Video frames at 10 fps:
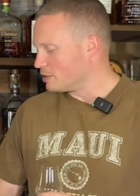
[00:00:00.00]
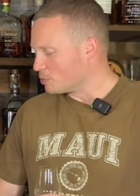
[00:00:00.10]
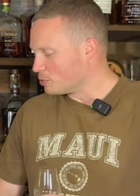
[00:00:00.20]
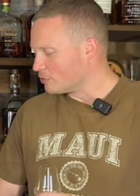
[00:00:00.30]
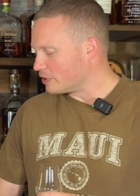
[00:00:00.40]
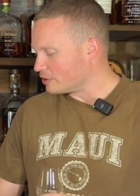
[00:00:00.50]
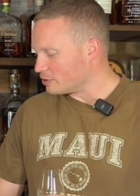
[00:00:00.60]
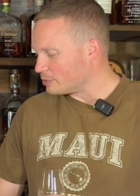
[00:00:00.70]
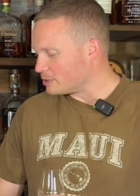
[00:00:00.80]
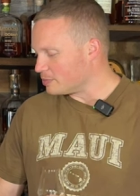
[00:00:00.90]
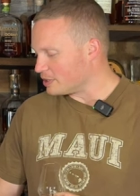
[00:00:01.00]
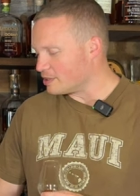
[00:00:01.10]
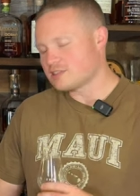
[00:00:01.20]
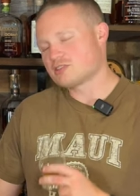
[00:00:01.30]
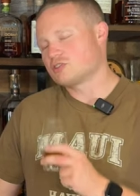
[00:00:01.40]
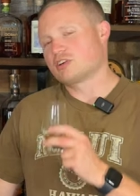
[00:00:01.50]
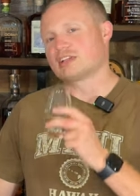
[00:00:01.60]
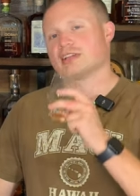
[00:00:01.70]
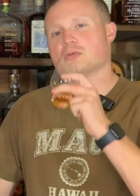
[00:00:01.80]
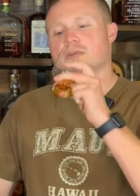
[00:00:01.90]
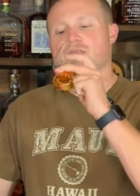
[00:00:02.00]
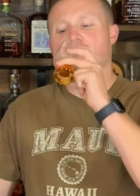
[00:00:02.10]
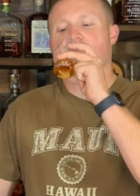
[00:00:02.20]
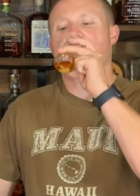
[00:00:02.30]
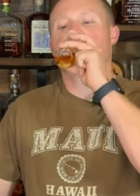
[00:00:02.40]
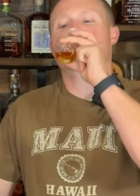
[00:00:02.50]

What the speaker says: proof there a little bit, but it doesn't drink like 115.